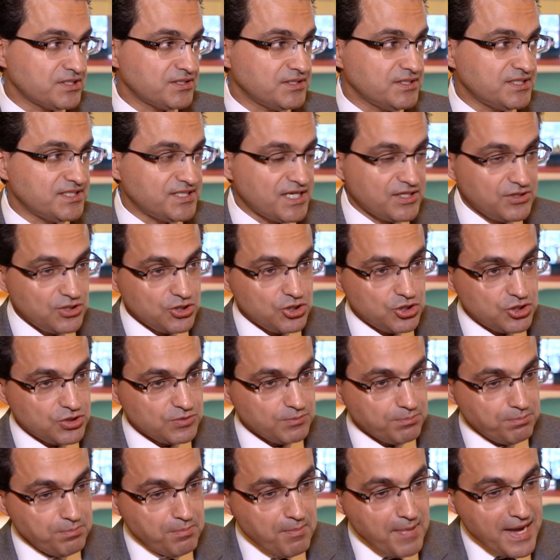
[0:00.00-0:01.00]
The study
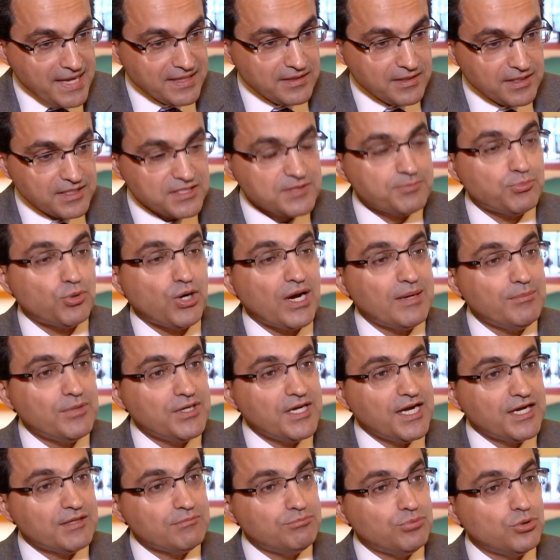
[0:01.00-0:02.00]
met its primary
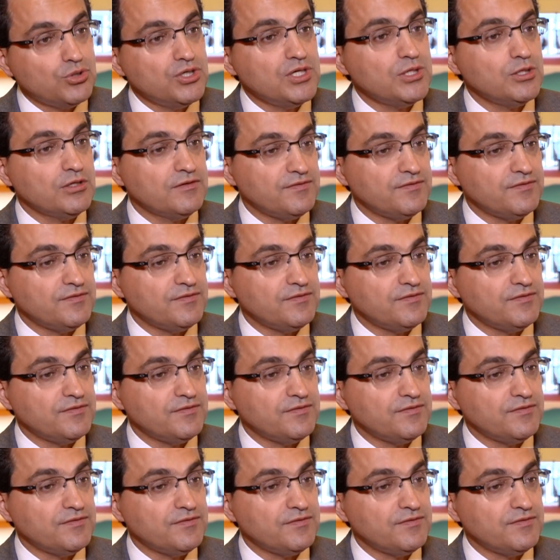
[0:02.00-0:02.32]
endpoint